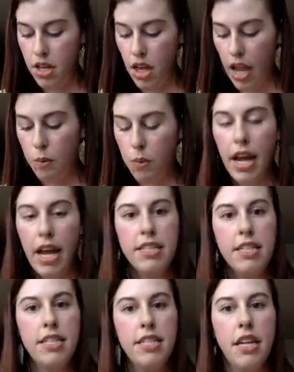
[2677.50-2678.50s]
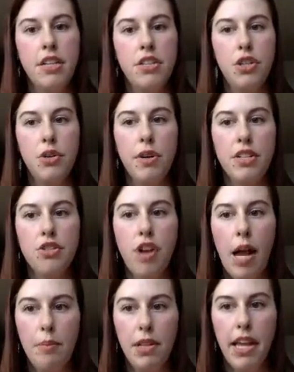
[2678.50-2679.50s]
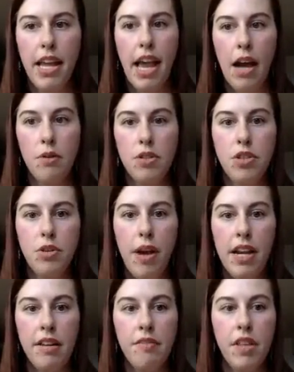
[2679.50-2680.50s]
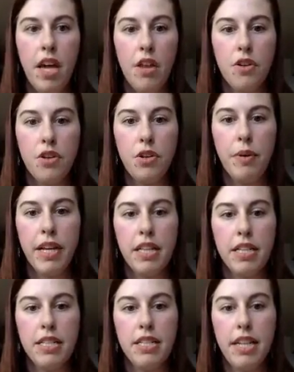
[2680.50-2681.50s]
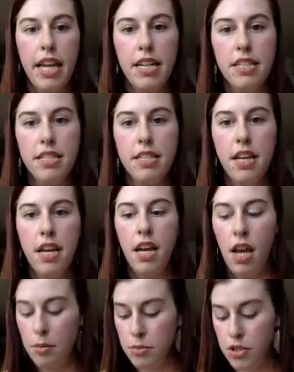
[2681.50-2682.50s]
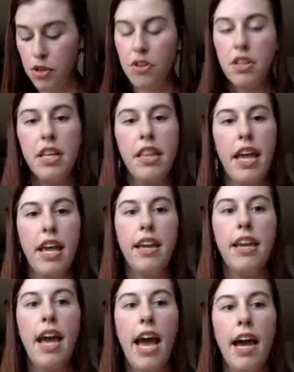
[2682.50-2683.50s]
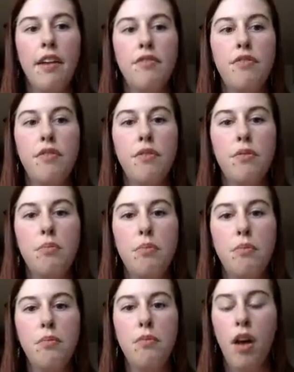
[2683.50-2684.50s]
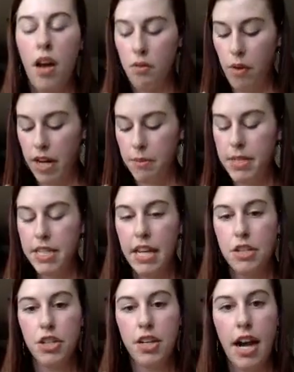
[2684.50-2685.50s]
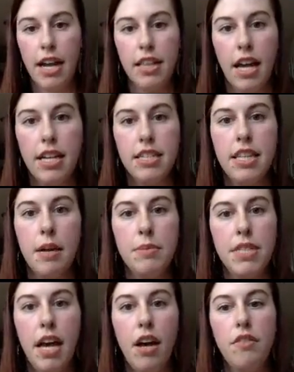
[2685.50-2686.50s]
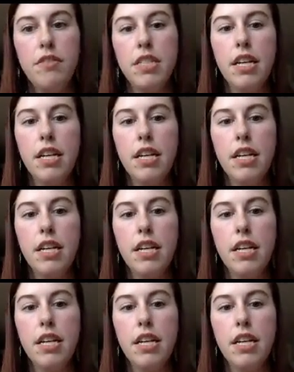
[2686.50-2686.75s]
would hesitate to extrapolate out to any of the other New England states. Certainly they have recommendation guidelines themselves.